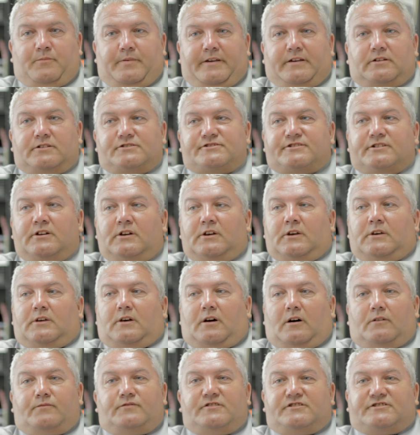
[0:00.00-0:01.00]
Because
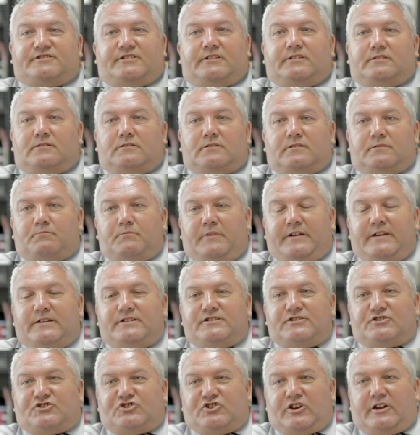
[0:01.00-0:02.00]
obviously
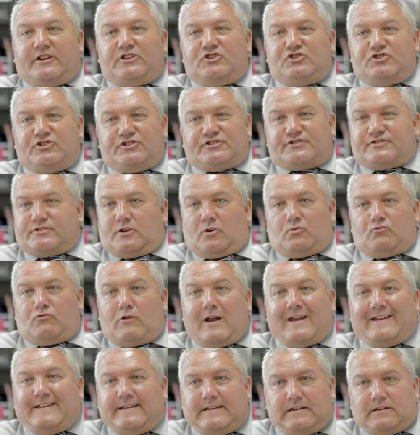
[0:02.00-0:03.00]
media changes so
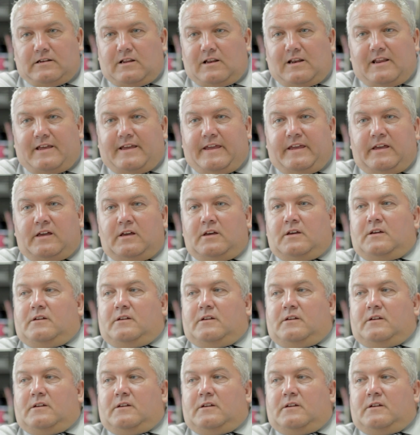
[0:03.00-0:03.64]
regularly.